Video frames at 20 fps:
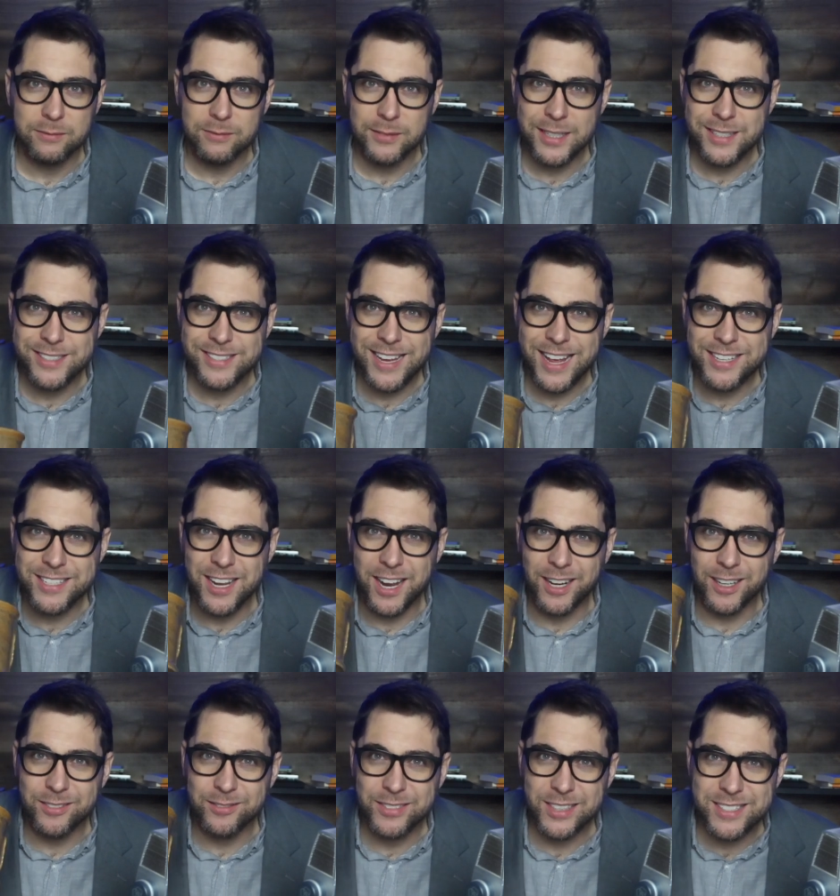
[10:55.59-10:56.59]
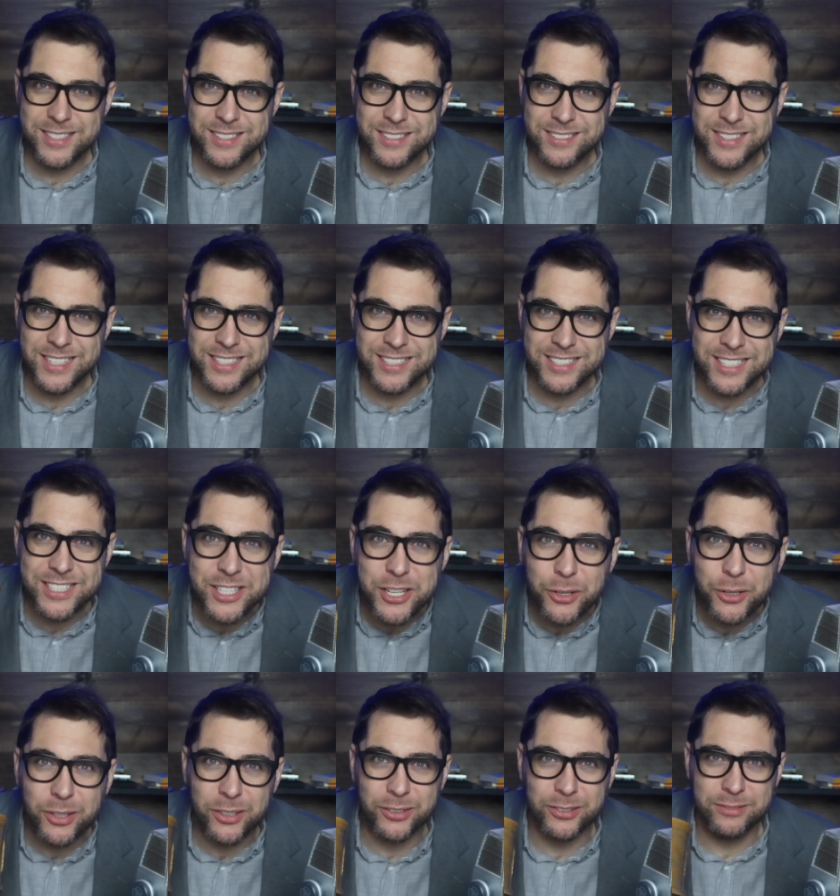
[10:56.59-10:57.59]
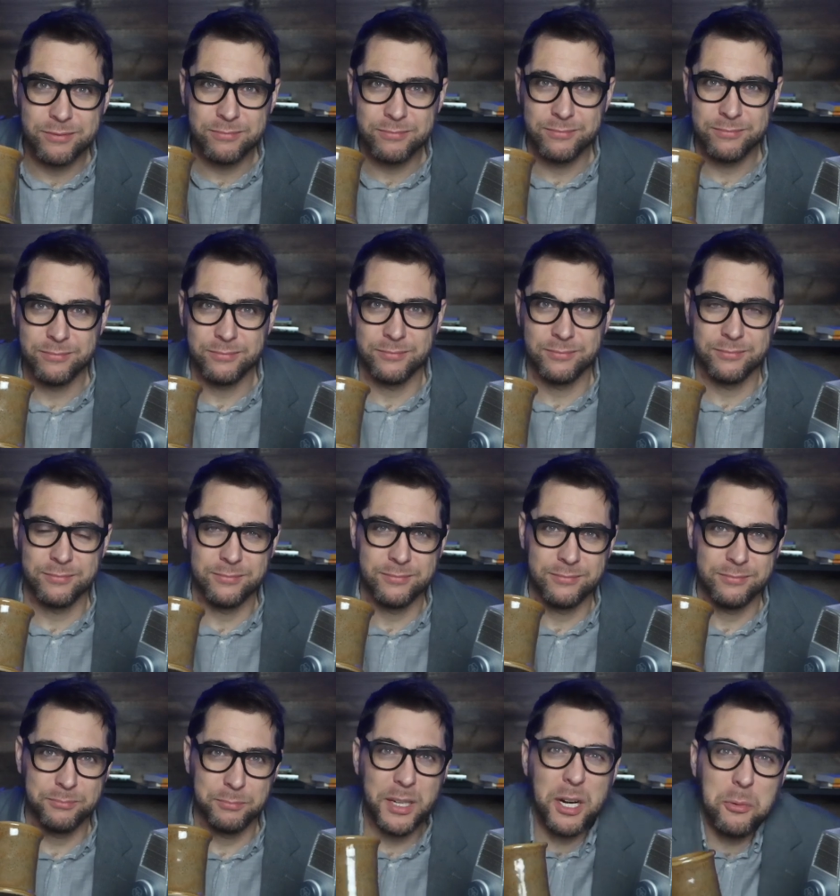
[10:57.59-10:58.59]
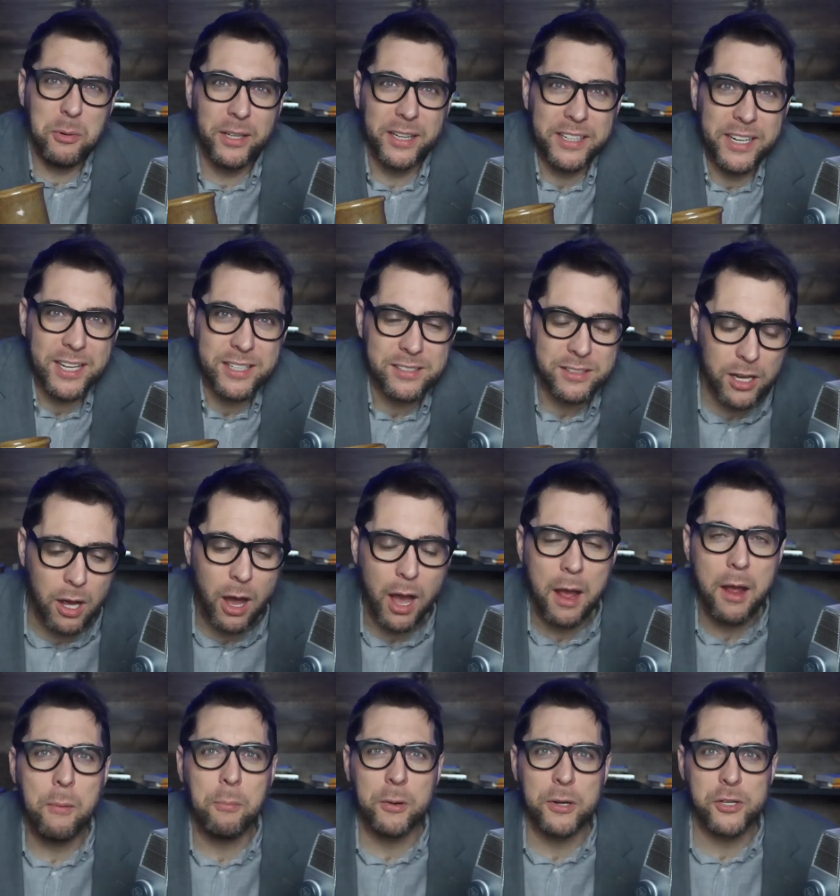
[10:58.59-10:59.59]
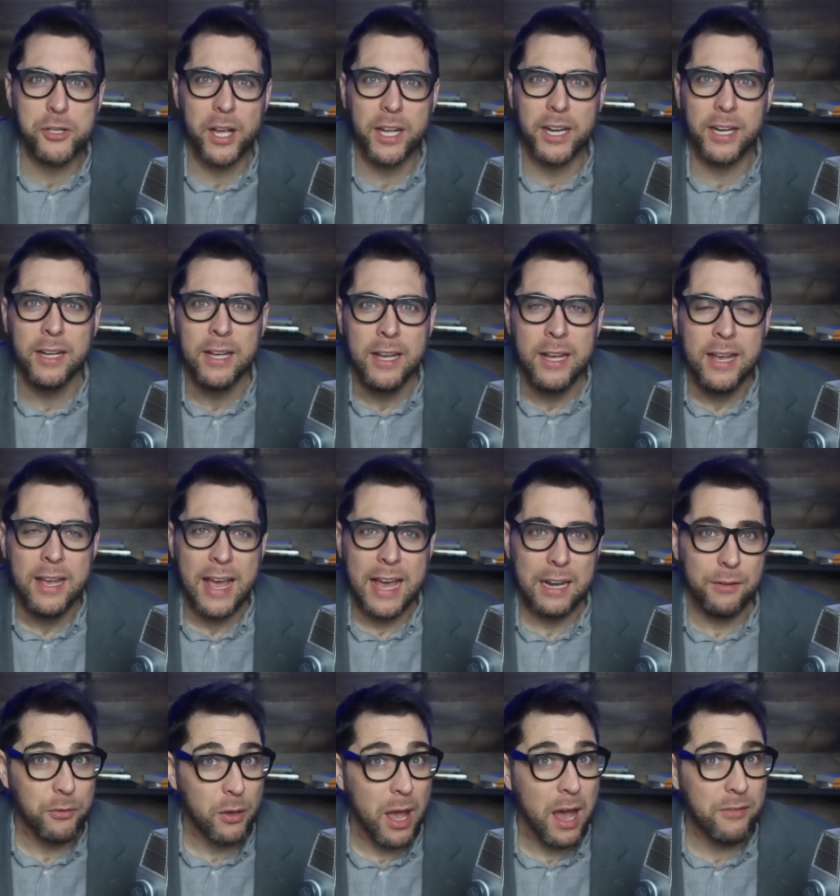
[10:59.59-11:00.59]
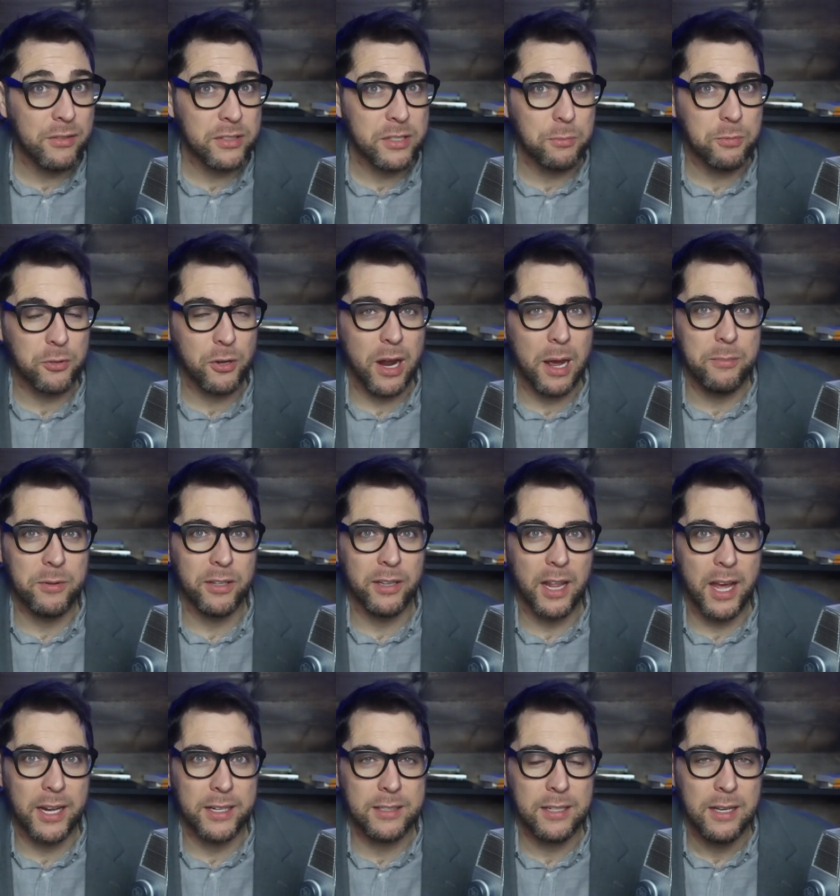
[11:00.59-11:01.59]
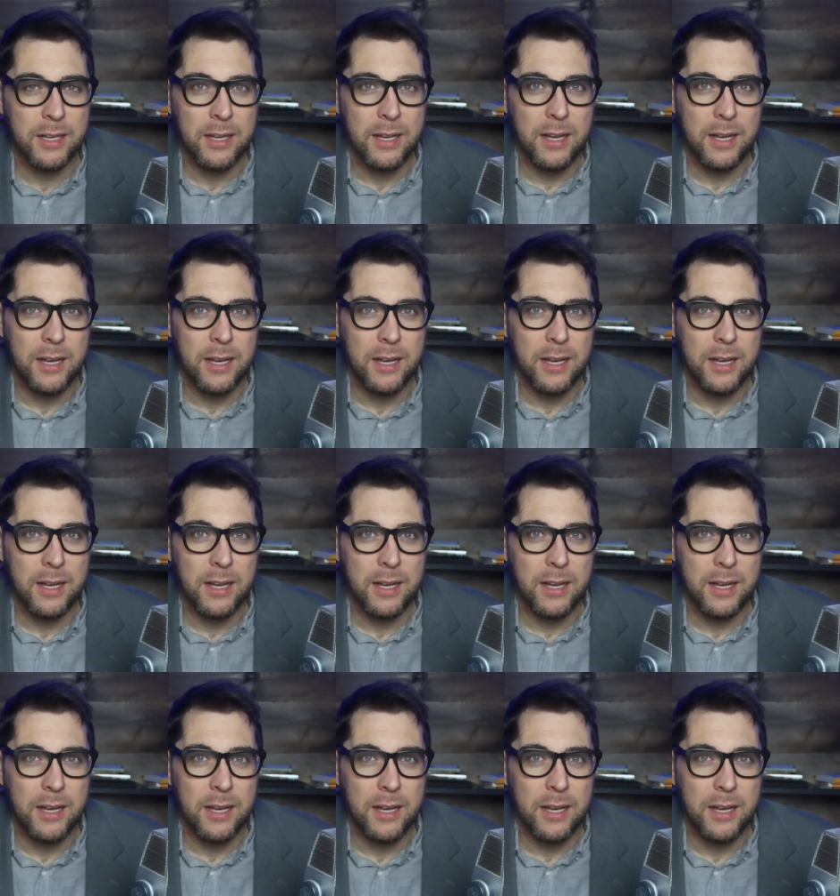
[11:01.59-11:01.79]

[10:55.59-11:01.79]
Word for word: That's satire. That's, that's satirical. But it really does. No, I appreciate it. And if you haven't subscribed and liked,